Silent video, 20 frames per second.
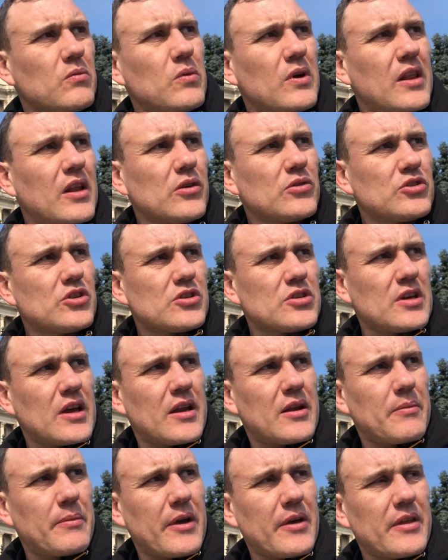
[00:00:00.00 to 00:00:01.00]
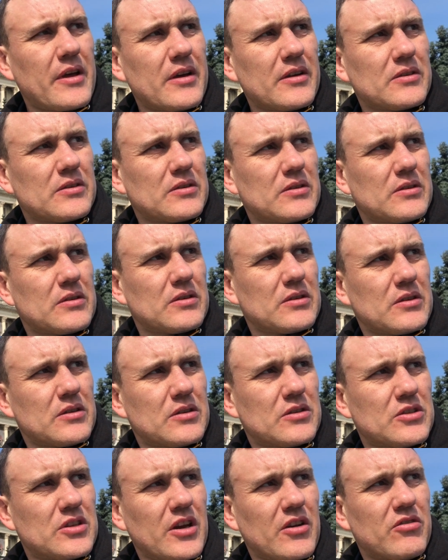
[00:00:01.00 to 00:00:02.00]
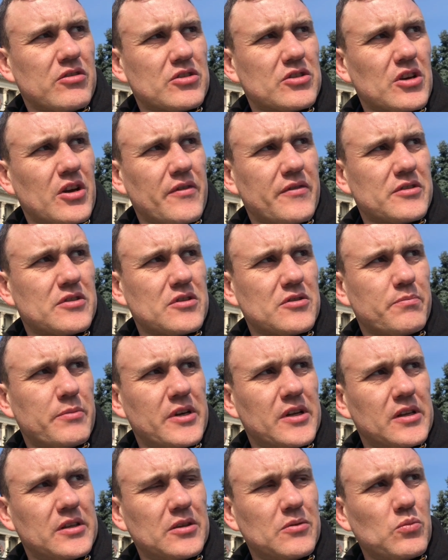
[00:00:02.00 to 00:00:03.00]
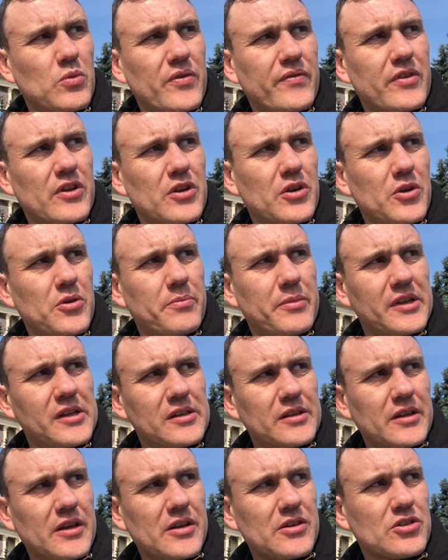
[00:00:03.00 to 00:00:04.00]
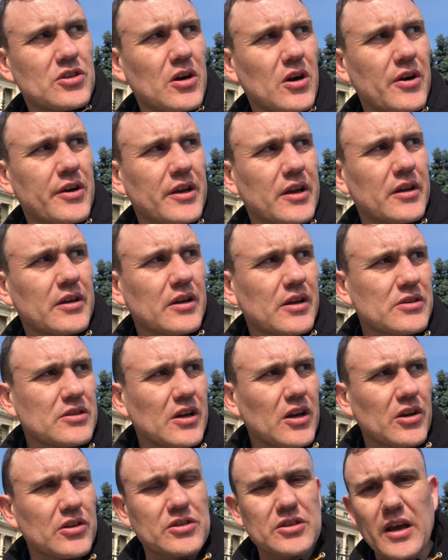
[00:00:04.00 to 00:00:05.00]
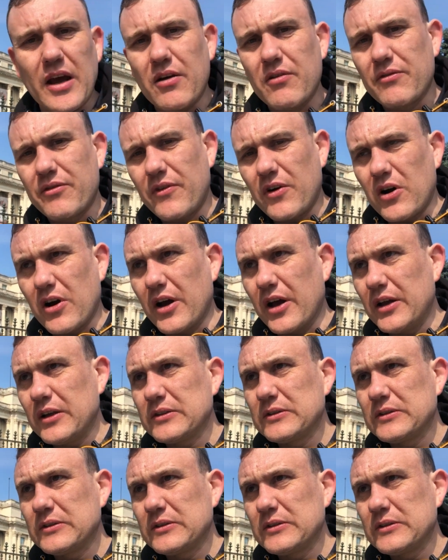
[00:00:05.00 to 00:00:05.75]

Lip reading: Well, I was just saying about that secret services building with the new building inside it, because it got set on fire.